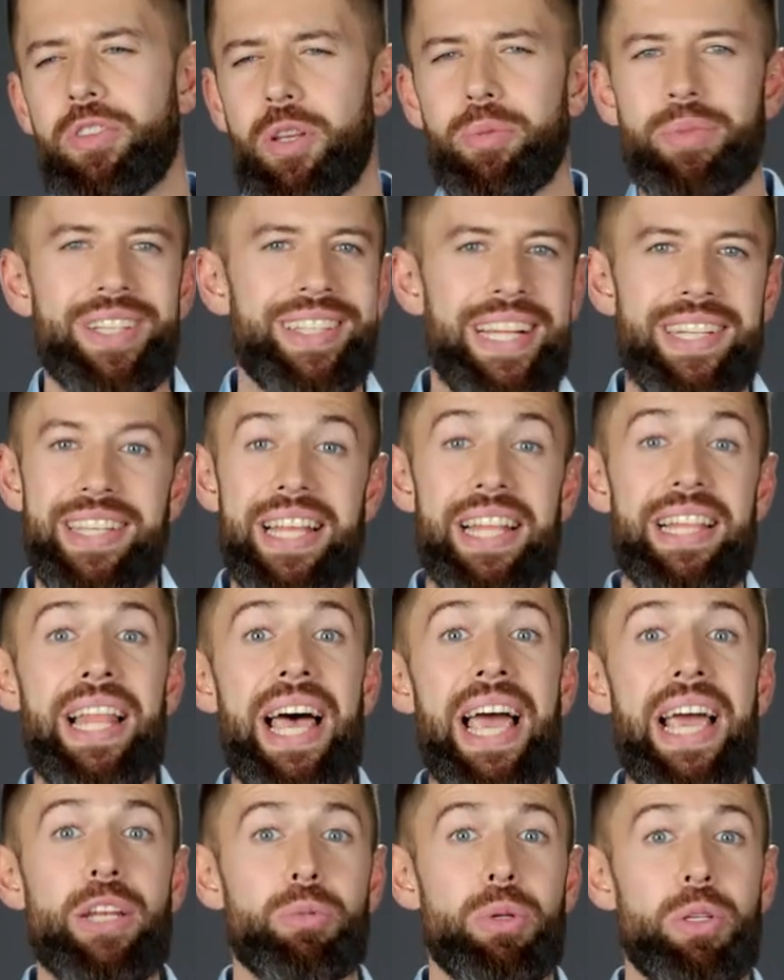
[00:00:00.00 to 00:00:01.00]
something that's
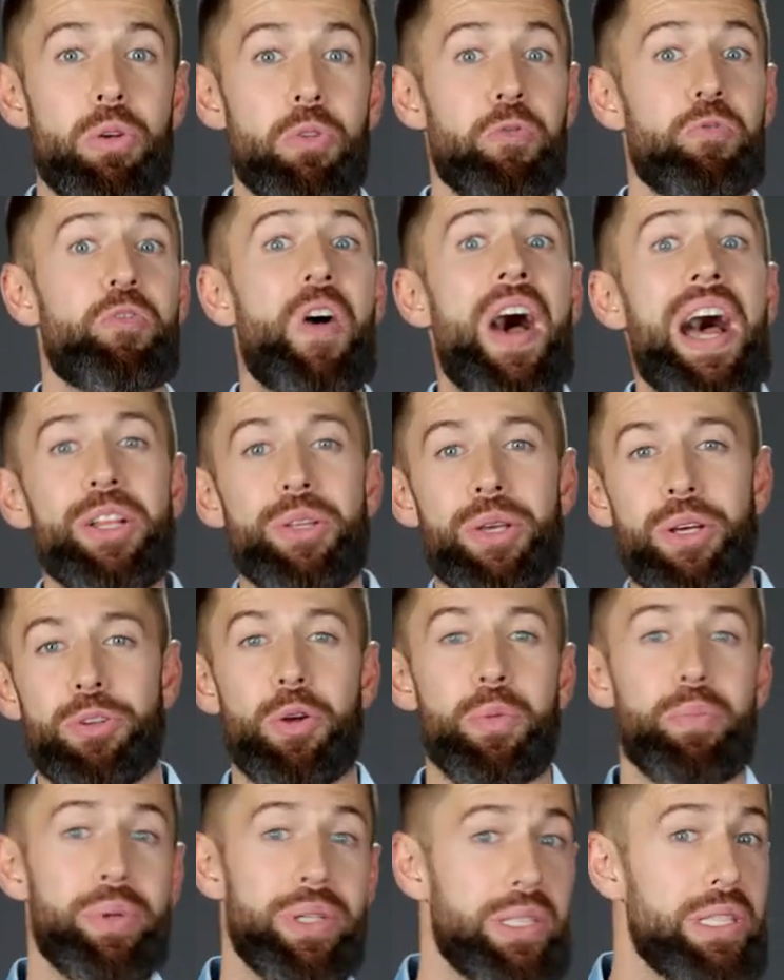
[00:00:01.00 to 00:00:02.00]
aligned with your value and
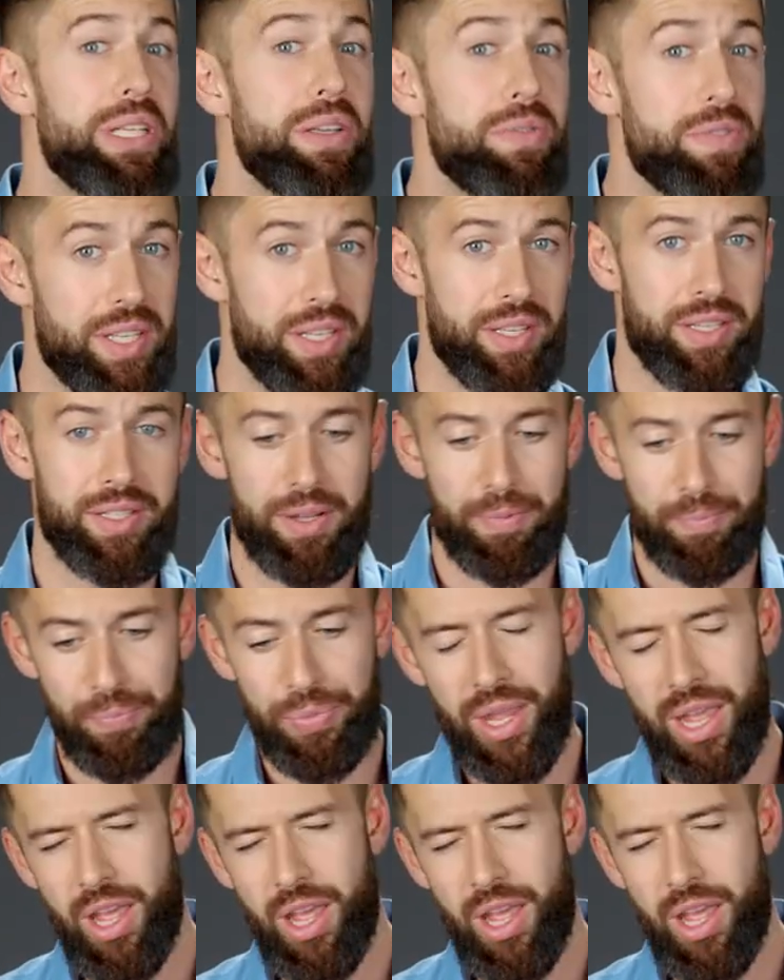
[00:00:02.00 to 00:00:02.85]
your belief system,